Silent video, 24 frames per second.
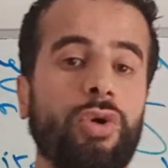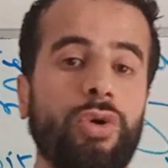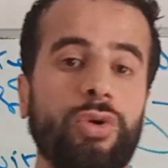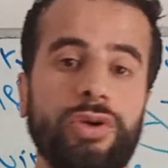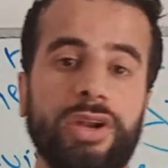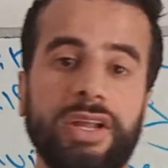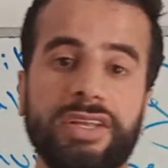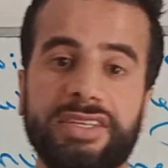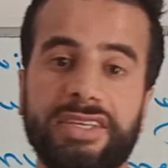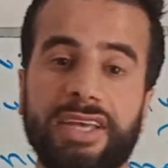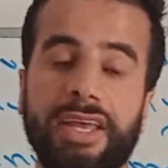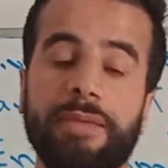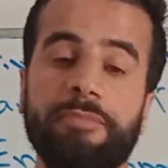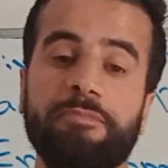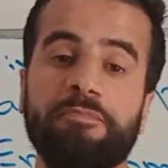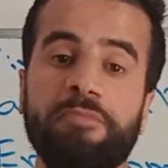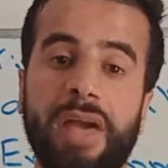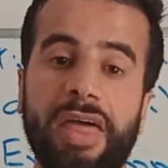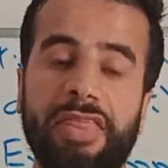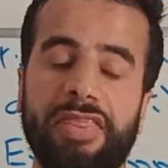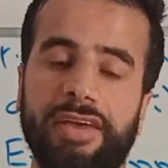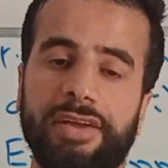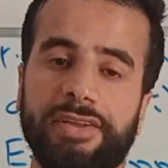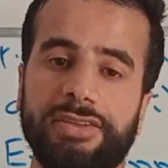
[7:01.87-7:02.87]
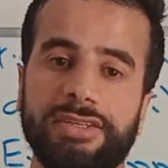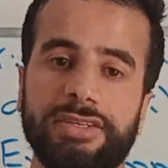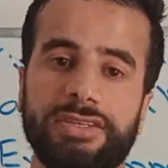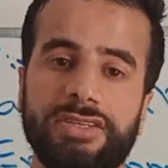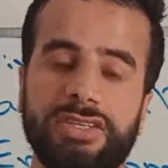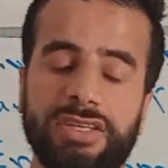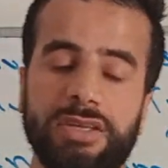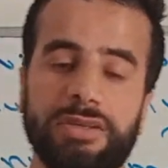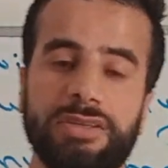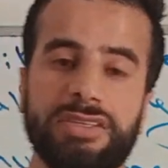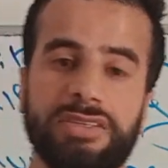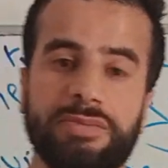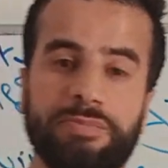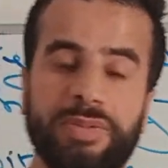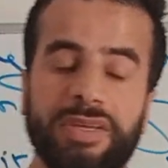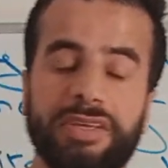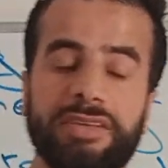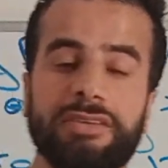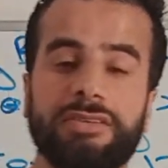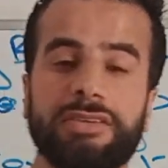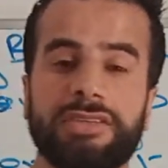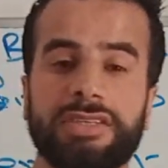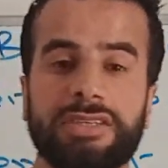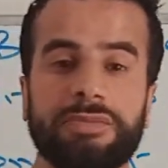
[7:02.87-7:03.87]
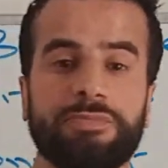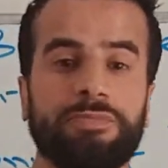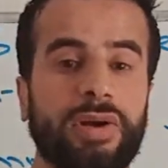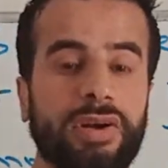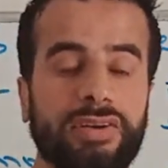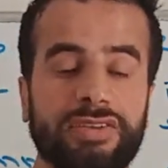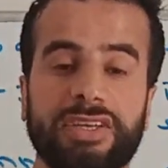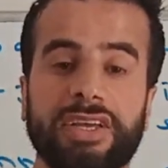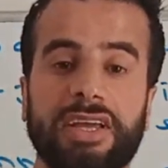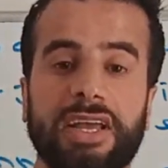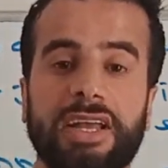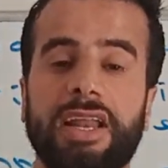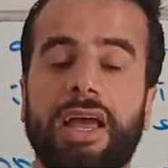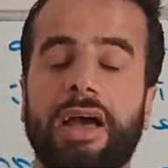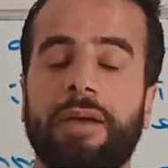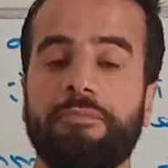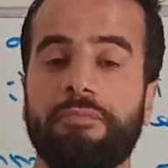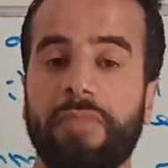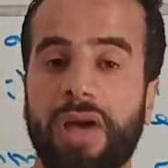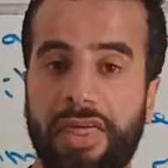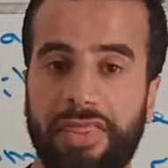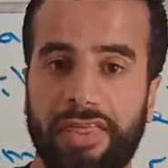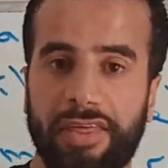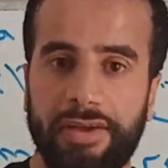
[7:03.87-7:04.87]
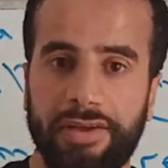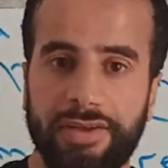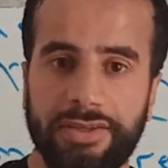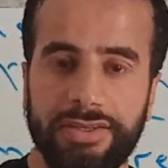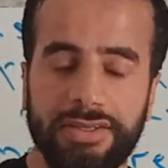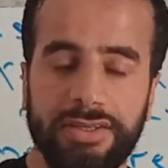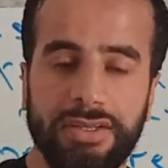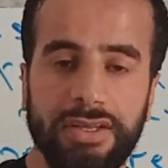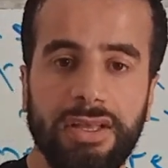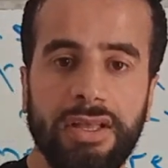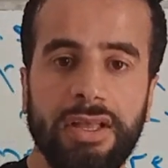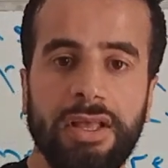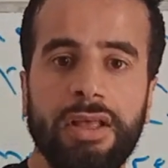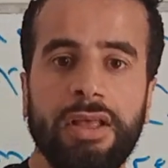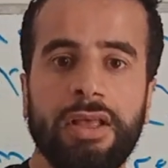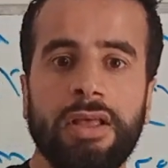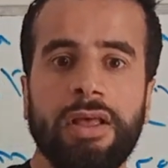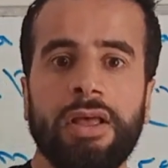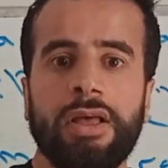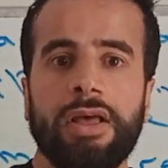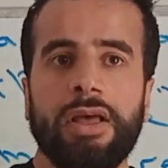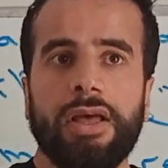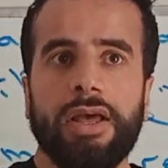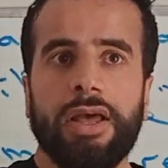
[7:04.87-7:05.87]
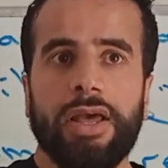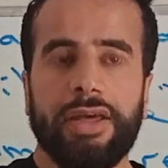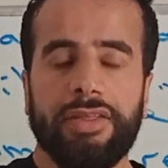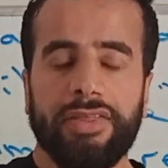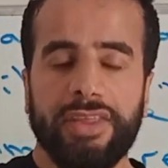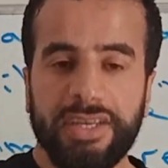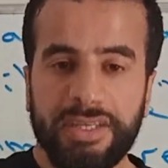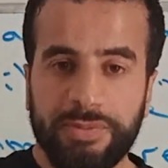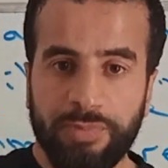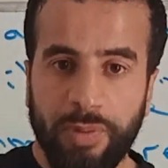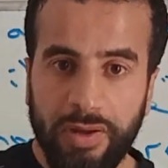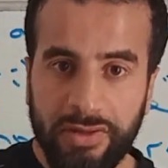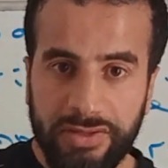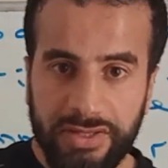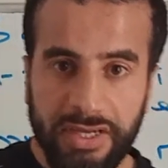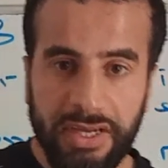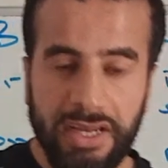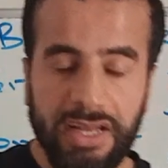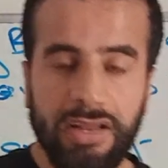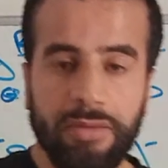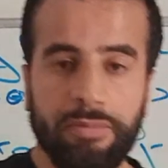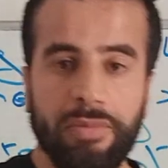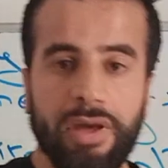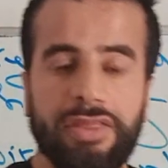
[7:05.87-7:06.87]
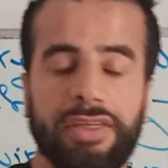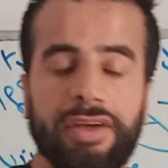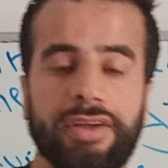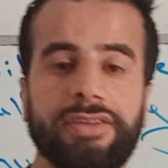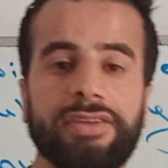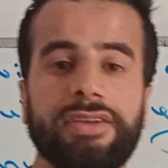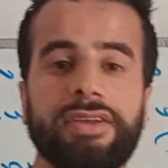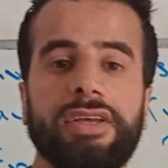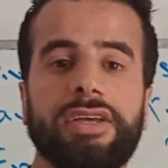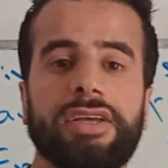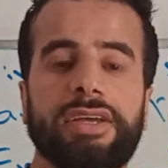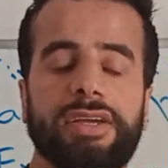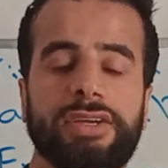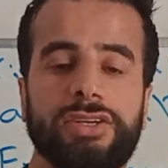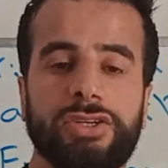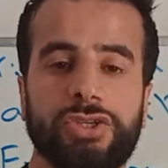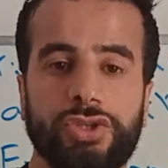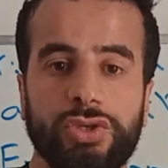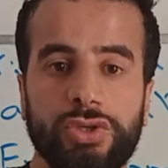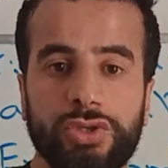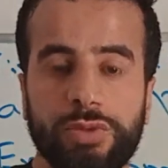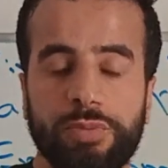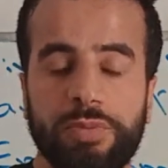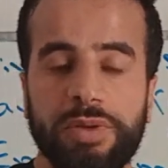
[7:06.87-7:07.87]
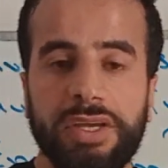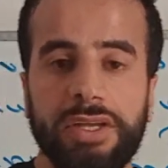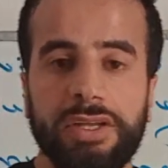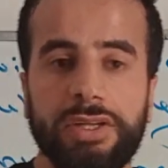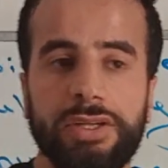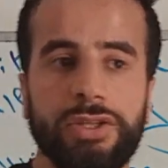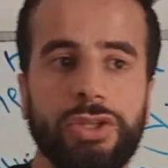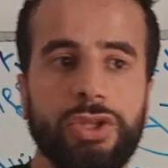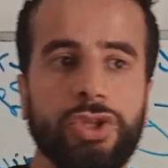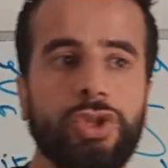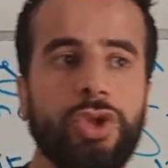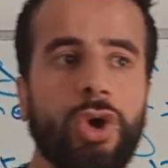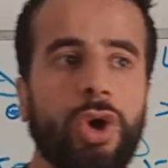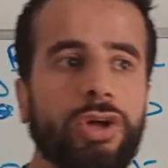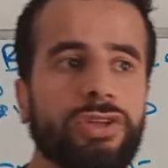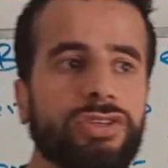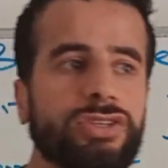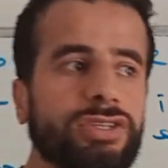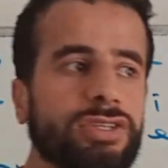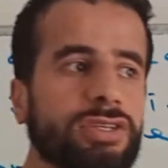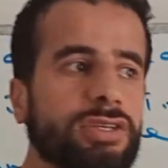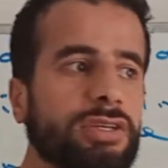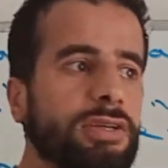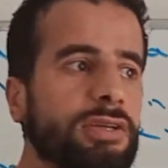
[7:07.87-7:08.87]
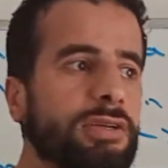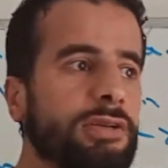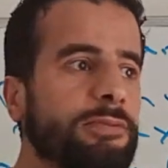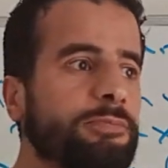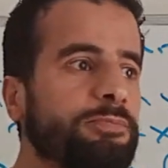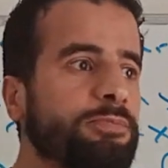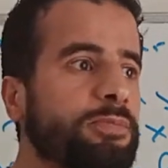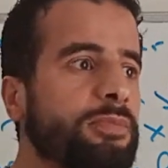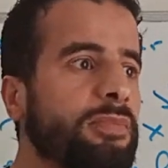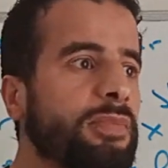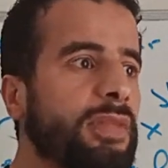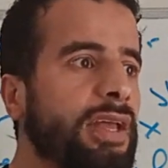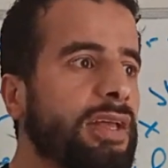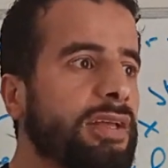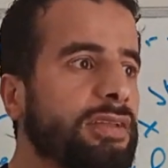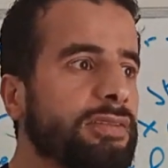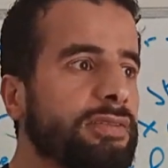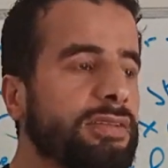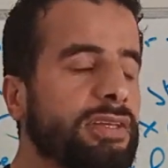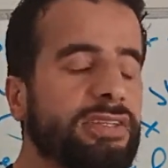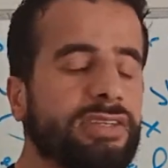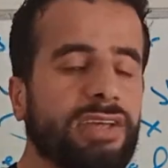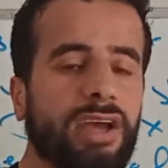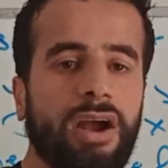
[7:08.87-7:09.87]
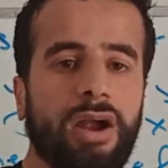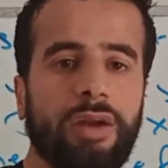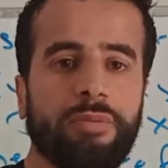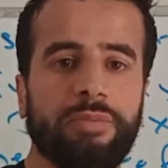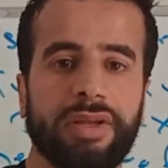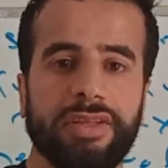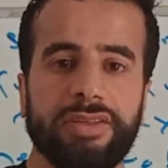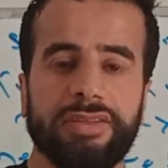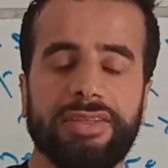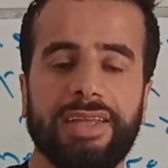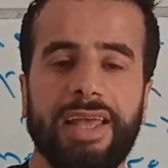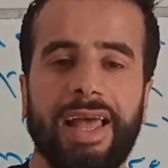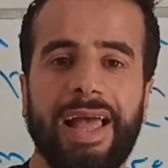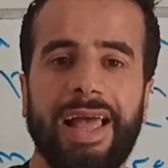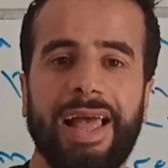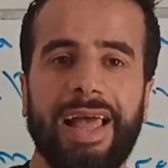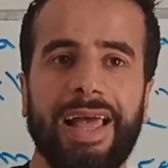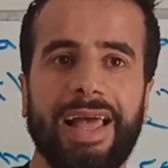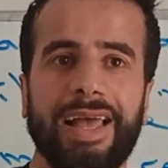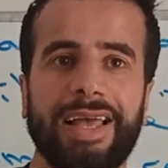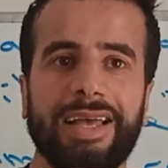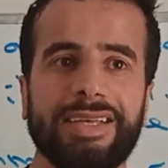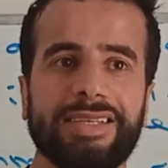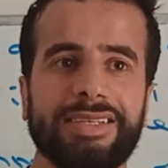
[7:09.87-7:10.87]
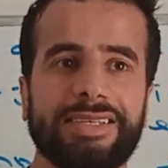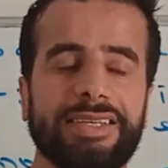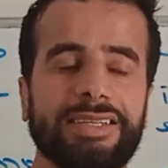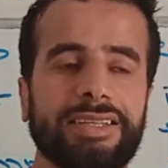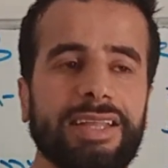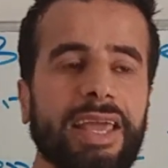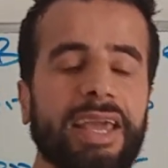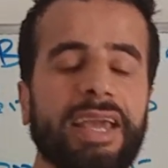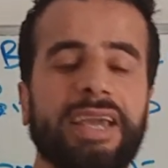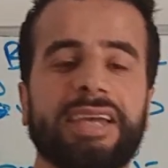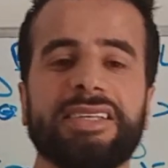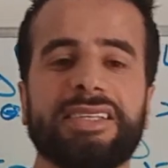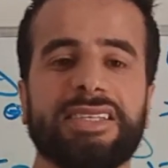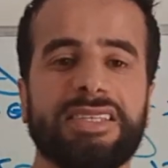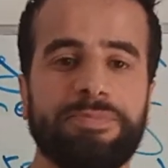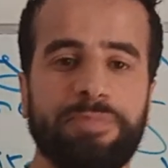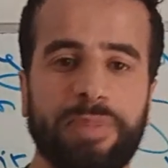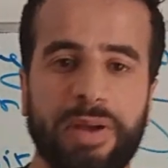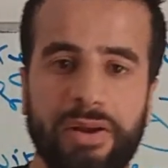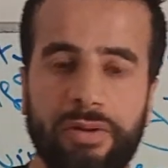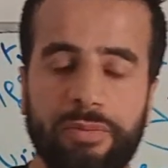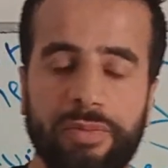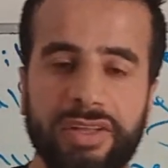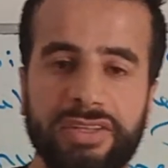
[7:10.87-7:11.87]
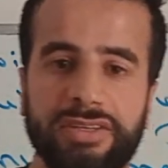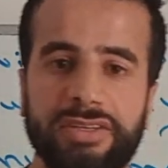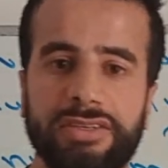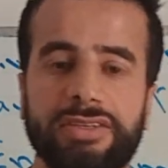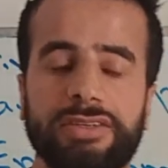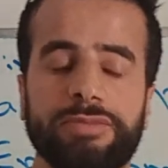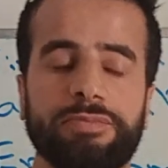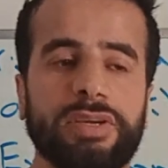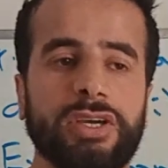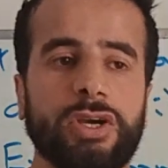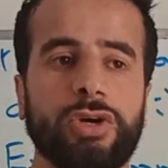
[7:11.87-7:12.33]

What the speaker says: or let's say method, particular method. In this particular method, it should be not determined as an experiment,